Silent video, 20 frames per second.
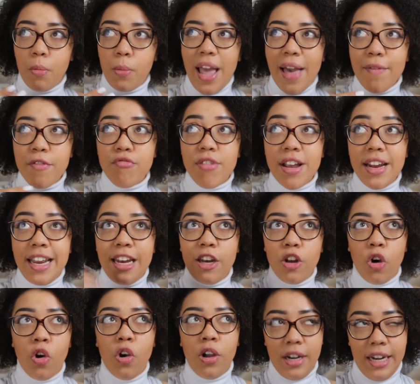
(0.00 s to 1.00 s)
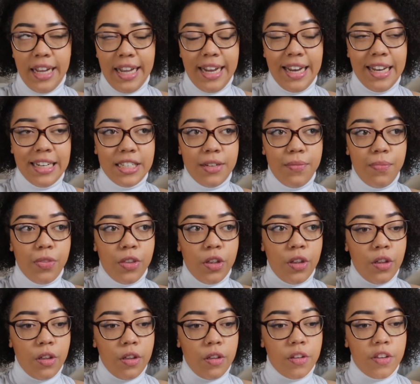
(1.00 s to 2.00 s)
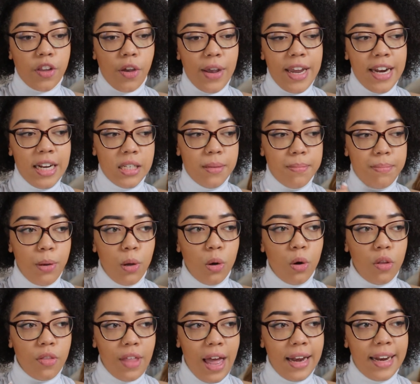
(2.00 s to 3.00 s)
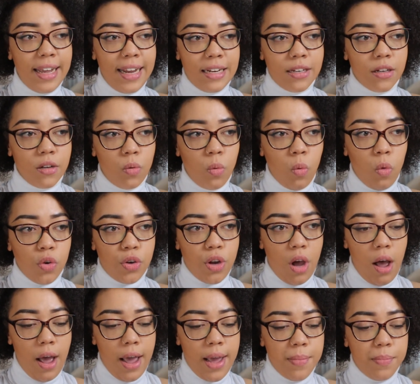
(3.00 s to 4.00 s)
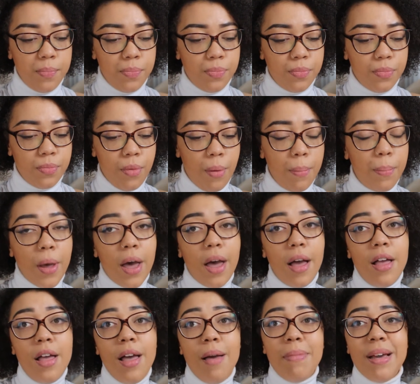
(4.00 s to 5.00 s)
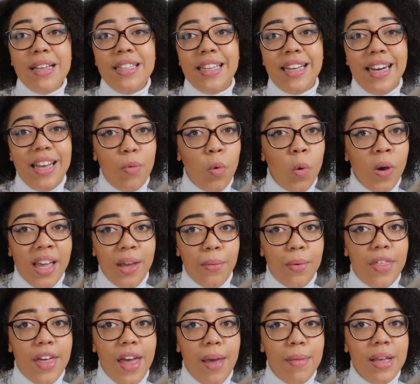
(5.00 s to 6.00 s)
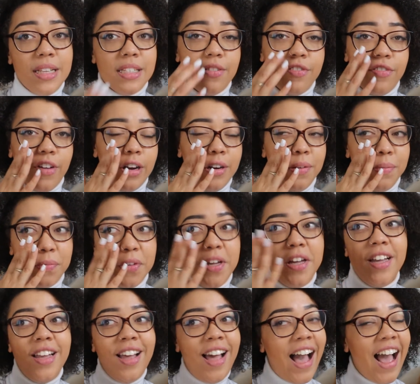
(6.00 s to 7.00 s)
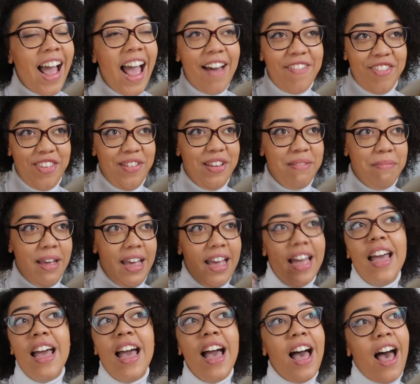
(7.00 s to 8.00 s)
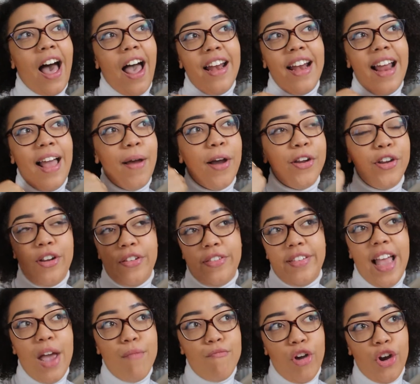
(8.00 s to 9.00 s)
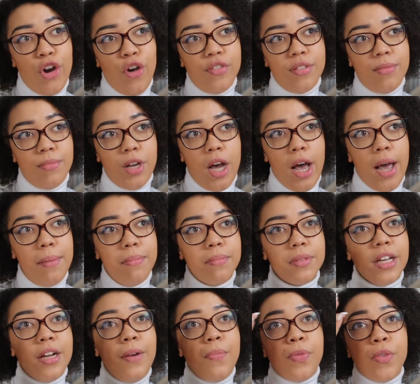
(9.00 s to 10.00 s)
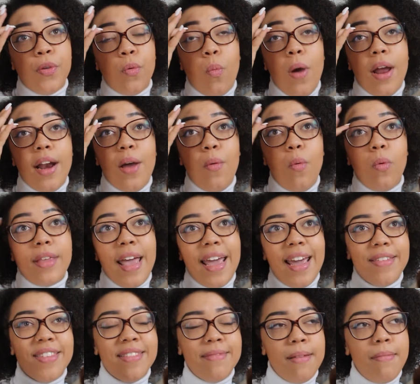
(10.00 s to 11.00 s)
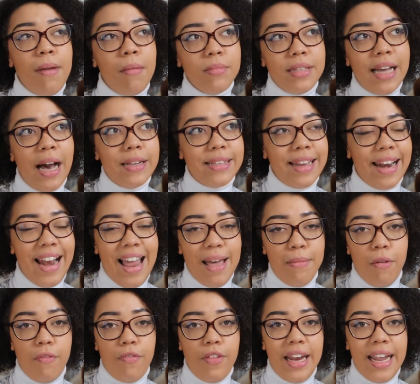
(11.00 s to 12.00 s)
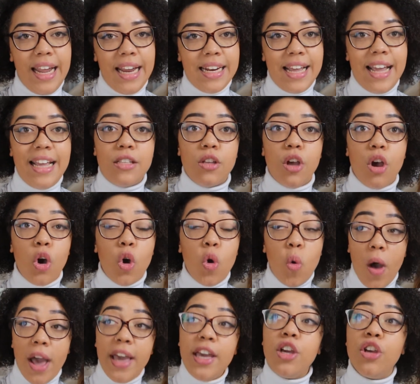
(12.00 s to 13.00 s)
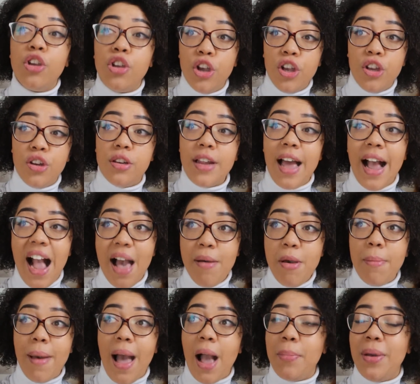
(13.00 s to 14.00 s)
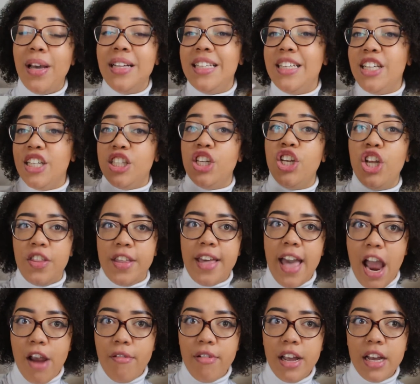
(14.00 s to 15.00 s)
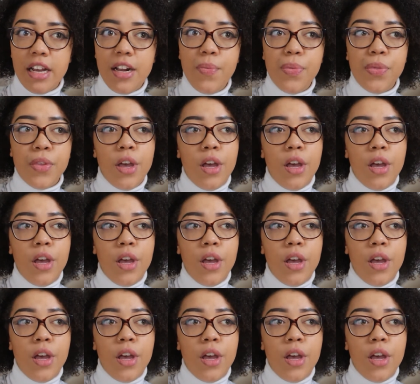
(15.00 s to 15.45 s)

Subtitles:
we have a really long lead. So he doesn't pull on that lead all the time, but basically walking with him isn't fun. I have to admit, I do just let him run off sometimes. When I take him to my mum's house and I let him off the lead, he's quite good at coming back because he doesn't know the area,